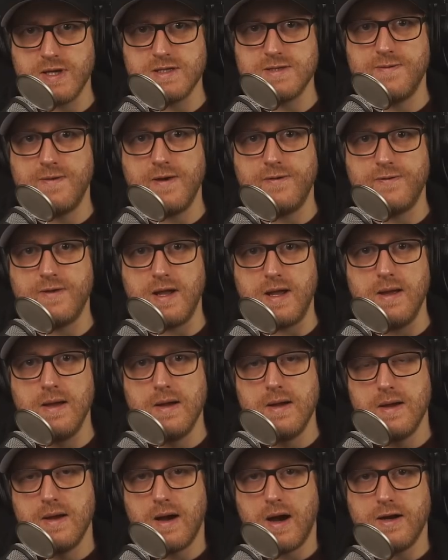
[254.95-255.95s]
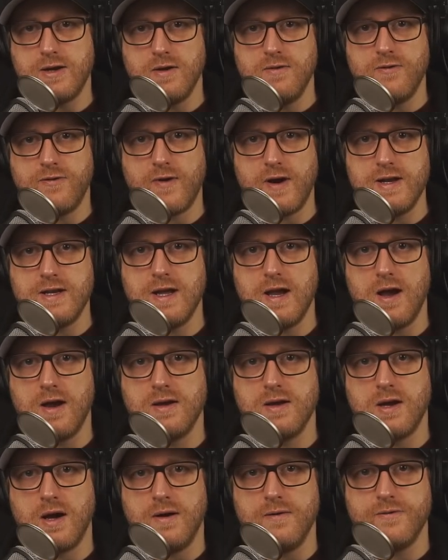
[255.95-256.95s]
650. I don't find it
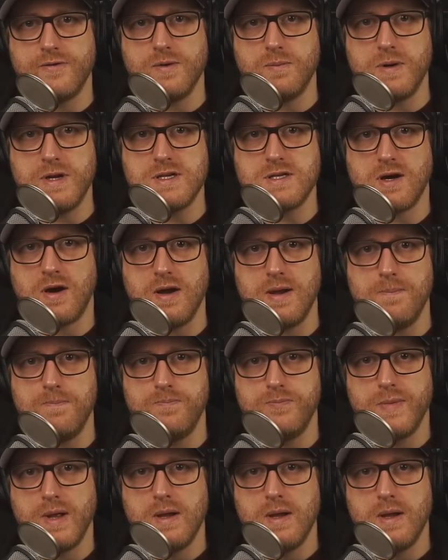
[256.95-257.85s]
uncomfortably tight,